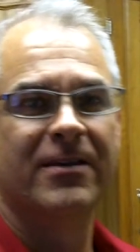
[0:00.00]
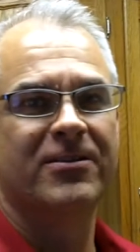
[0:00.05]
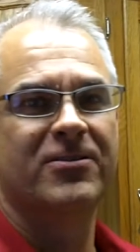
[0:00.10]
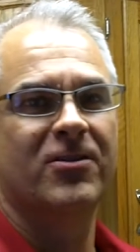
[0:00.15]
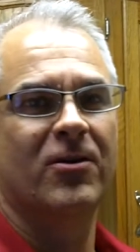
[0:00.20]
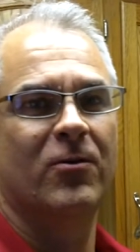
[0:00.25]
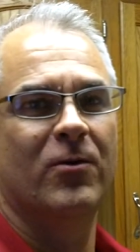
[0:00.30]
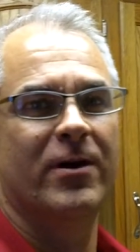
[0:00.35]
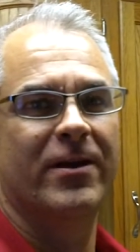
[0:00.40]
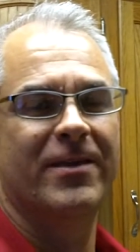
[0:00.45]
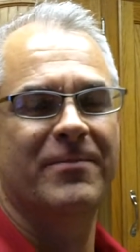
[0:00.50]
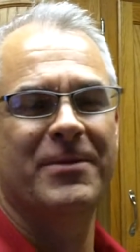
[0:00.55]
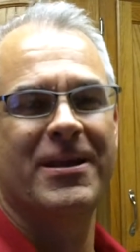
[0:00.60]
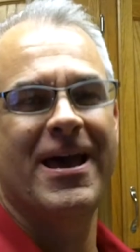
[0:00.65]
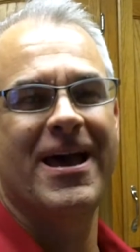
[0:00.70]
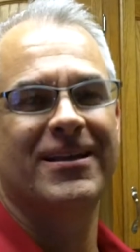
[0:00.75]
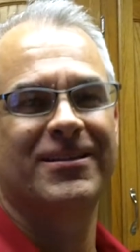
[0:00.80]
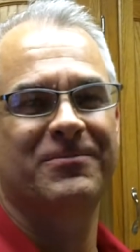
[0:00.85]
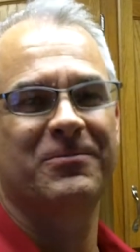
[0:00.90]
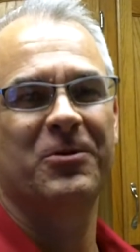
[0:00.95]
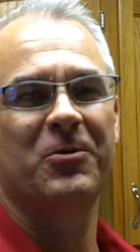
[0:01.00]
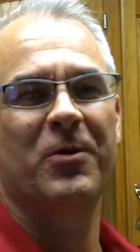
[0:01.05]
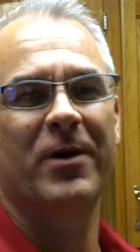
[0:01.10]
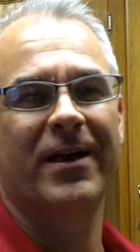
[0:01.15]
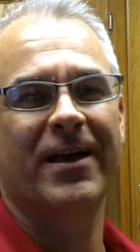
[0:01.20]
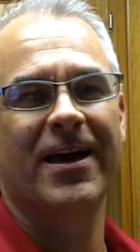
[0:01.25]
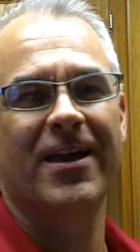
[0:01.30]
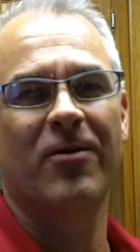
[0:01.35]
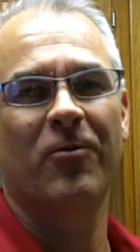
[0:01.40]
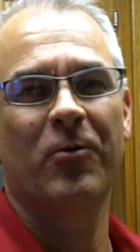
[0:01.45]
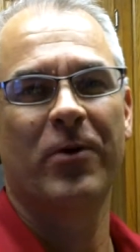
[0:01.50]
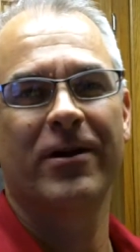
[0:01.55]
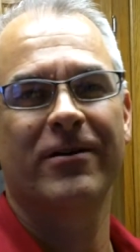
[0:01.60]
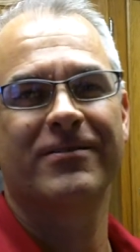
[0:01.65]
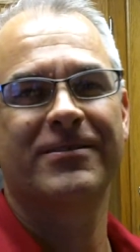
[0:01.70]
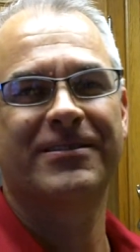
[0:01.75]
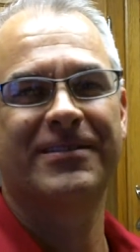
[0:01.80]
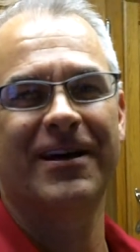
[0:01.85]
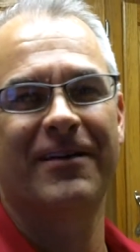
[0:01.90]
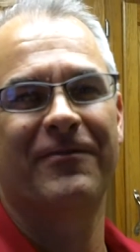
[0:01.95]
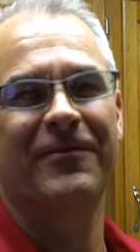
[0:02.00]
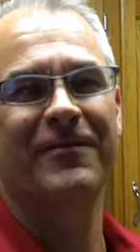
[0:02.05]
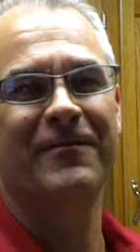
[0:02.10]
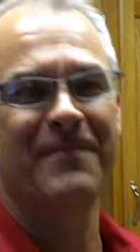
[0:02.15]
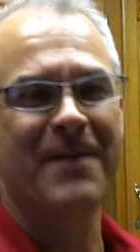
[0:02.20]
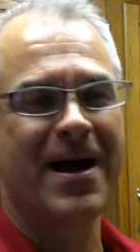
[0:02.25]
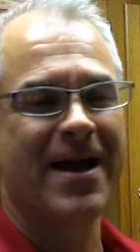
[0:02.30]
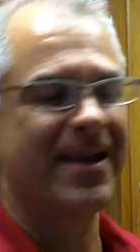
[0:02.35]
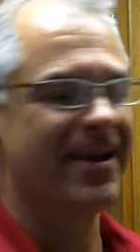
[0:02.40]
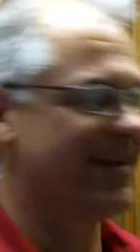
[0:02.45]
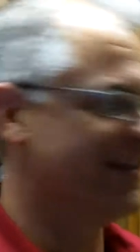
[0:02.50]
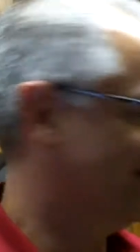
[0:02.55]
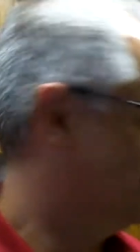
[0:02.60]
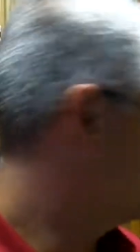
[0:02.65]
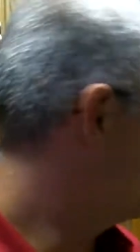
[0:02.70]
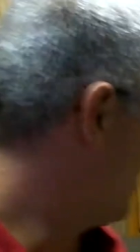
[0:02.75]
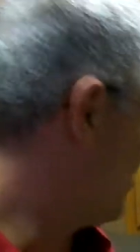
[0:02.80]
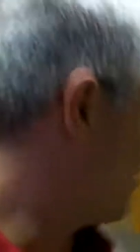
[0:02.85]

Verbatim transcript: So uh, they've been asking me what kind of weird stuff am I eating.